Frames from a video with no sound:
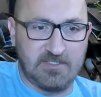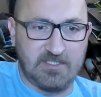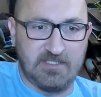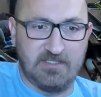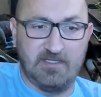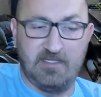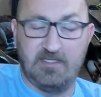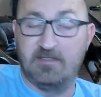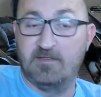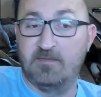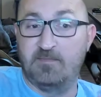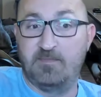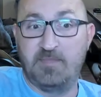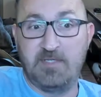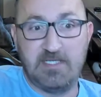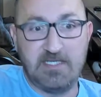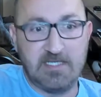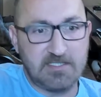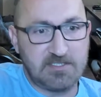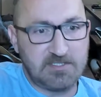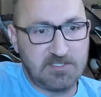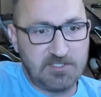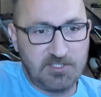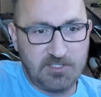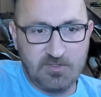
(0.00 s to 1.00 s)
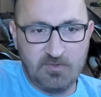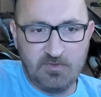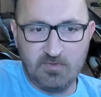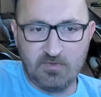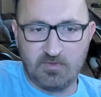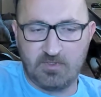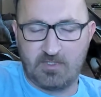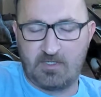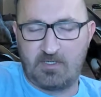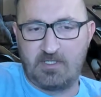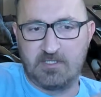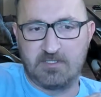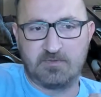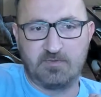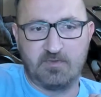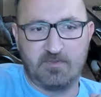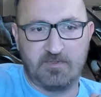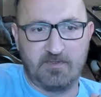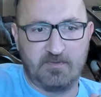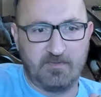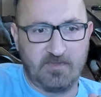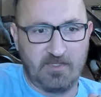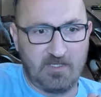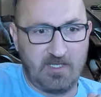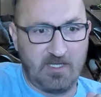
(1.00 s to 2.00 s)
And, and the PS2 launched with
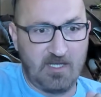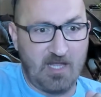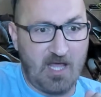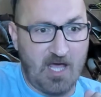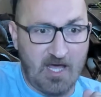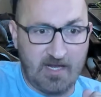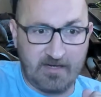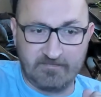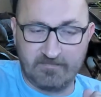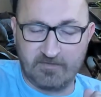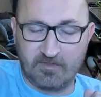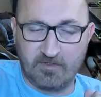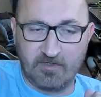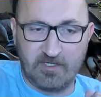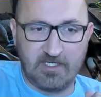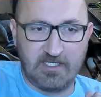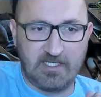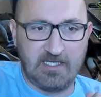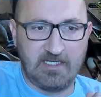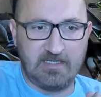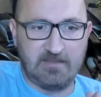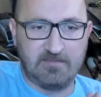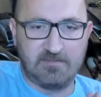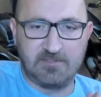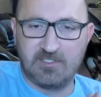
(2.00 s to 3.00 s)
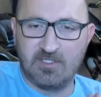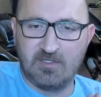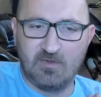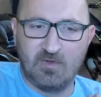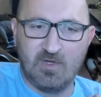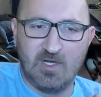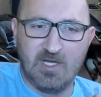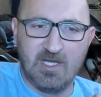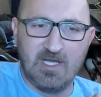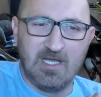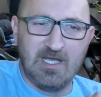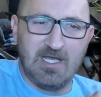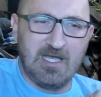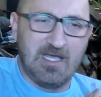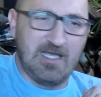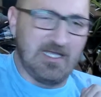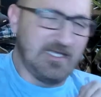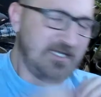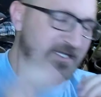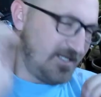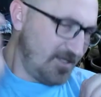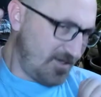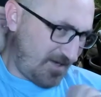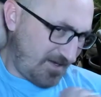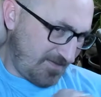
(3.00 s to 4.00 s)
a lot of great games. So,
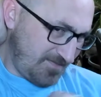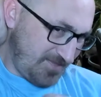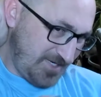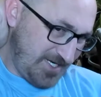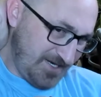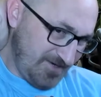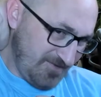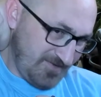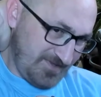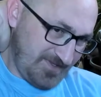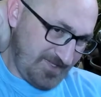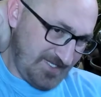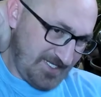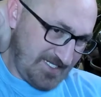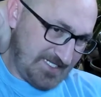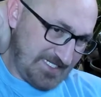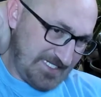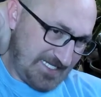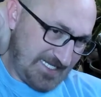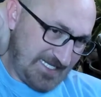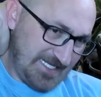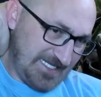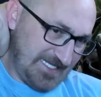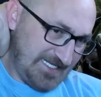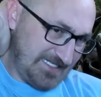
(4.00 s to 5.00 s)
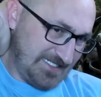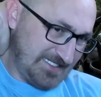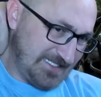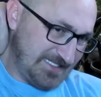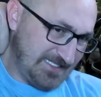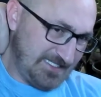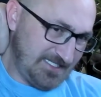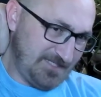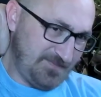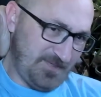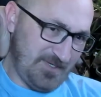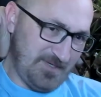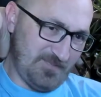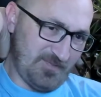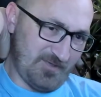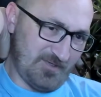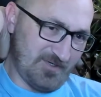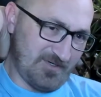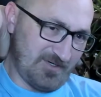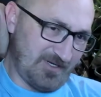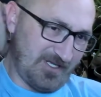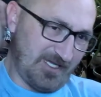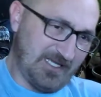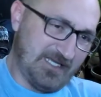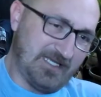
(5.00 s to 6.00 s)
you know, I'm hearing these things and these people
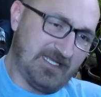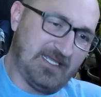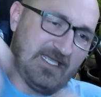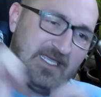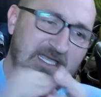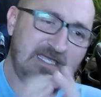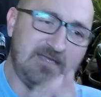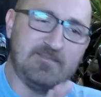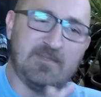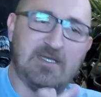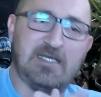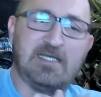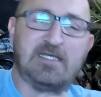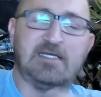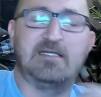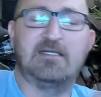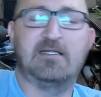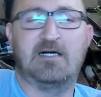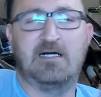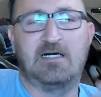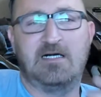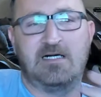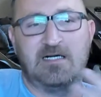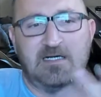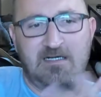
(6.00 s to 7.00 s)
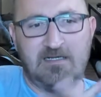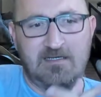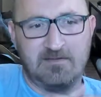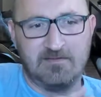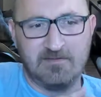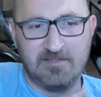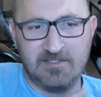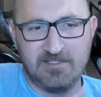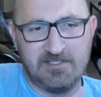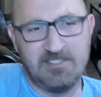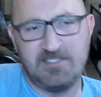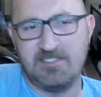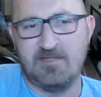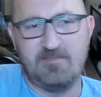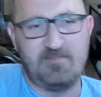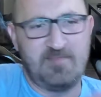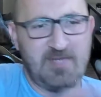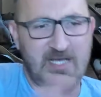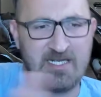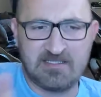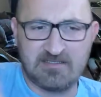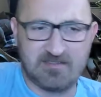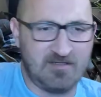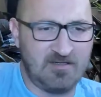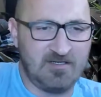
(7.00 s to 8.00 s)
are like, hey, man, uh, this is the
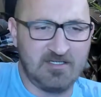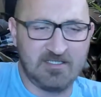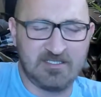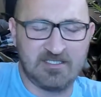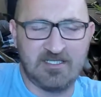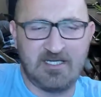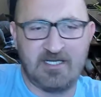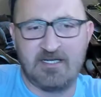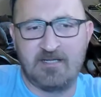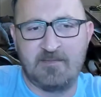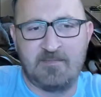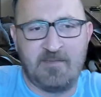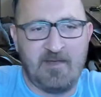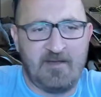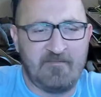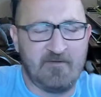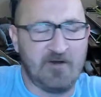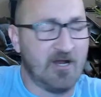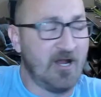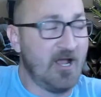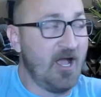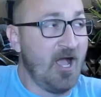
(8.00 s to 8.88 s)
best launch lineup ever.